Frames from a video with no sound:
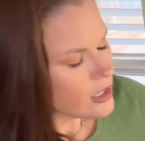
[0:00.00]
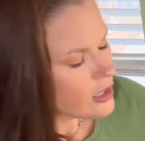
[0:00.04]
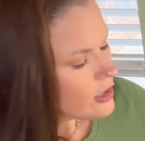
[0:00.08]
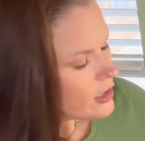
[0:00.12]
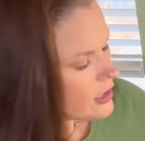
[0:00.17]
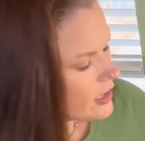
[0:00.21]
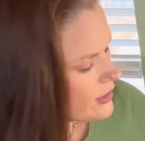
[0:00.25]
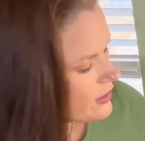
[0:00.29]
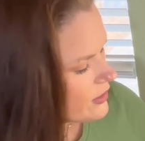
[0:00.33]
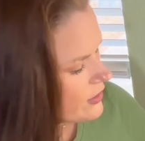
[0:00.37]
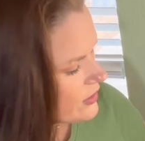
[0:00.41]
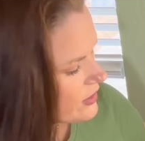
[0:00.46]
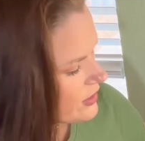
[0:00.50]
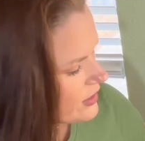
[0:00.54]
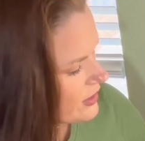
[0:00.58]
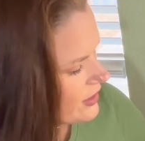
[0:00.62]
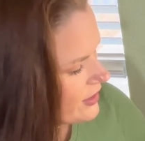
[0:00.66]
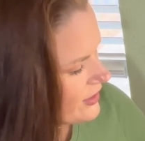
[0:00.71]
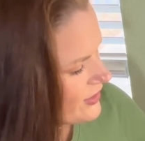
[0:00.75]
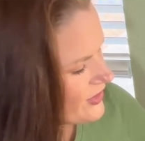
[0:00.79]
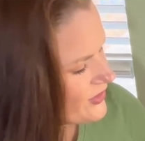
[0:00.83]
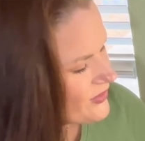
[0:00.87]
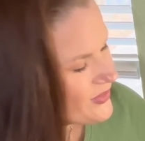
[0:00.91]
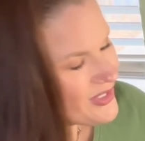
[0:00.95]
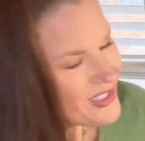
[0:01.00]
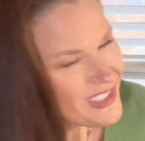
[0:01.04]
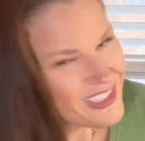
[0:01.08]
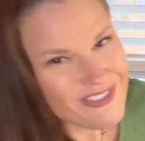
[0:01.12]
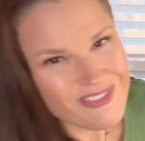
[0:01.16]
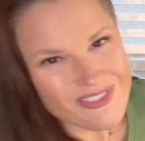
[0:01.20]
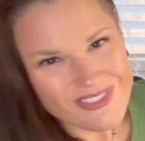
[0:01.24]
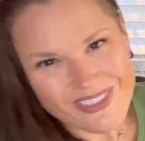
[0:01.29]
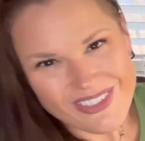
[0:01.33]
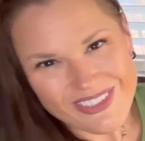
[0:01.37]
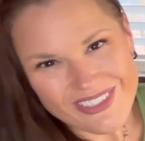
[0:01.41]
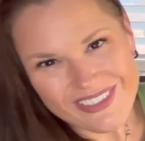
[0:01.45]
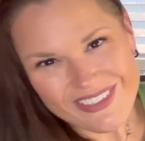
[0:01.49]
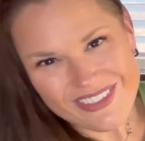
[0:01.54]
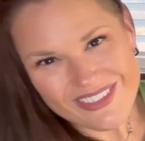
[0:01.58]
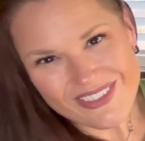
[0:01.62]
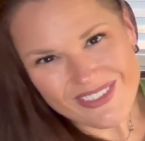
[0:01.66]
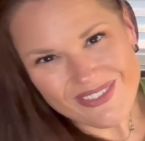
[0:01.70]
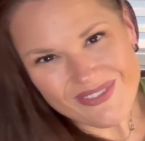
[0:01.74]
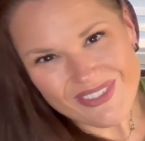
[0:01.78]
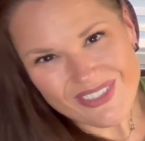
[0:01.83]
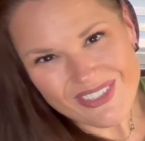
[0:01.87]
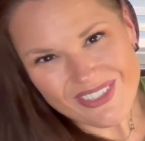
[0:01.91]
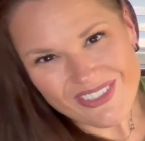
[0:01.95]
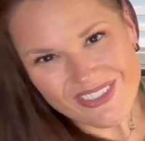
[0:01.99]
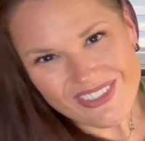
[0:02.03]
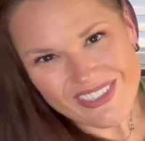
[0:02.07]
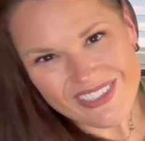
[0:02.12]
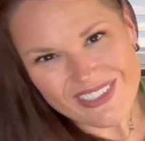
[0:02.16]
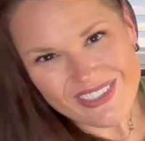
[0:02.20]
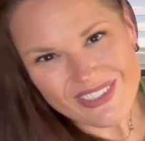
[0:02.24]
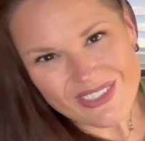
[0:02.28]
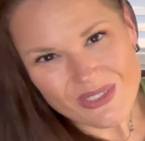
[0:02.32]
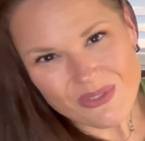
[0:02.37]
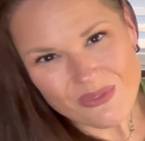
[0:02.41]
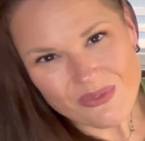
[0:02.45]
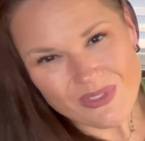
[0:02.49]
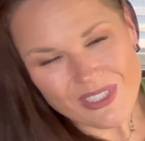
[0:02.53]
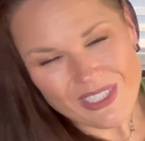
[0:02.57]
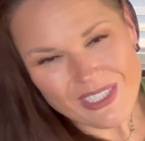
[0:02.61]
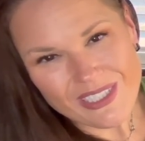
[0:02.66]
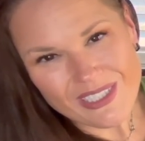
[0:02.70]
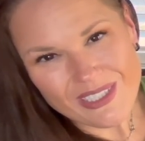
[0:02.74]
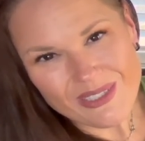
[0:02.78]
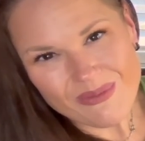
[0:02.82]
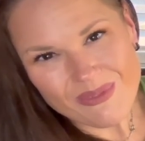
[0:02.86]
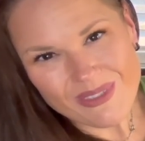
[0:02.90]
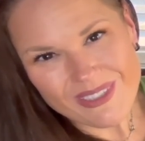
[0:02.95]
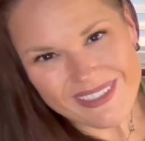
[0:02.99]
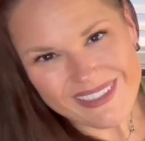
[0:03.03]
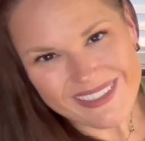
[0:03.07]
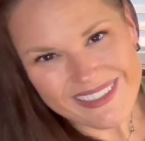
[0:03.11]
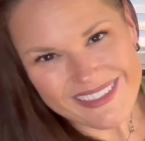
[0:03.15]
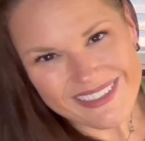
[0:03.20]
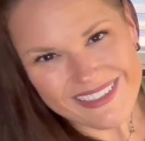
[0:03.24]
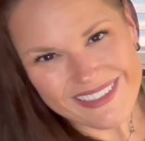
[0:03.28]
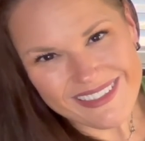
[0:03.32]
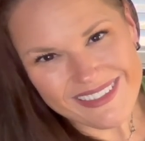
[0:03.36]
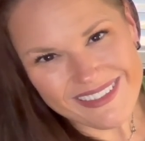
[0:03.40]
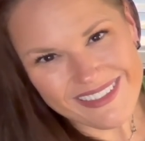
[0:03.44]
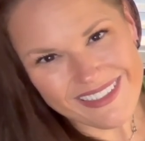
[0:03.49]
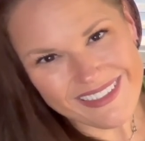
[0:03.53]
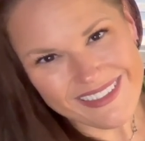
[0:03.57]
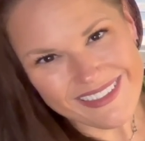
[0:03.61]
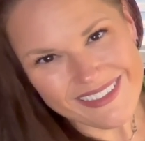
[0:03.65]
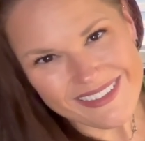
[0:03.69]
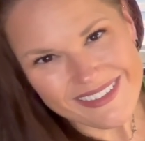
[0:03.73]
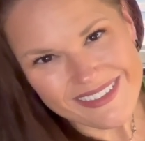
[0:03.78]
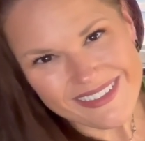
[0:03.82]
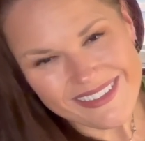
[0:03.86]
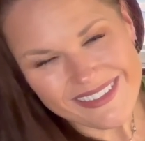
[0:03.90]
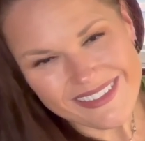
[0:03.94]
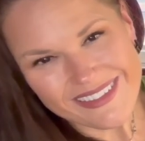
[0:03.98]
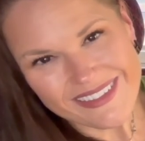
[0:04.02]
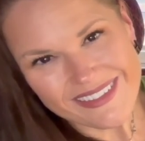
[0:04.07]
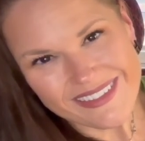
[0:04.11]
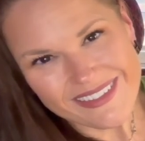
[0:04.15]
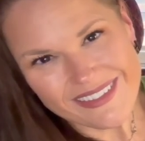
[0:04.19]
And there's a touch of glamour on it, so I'm sorry it's so vague, but I see lights.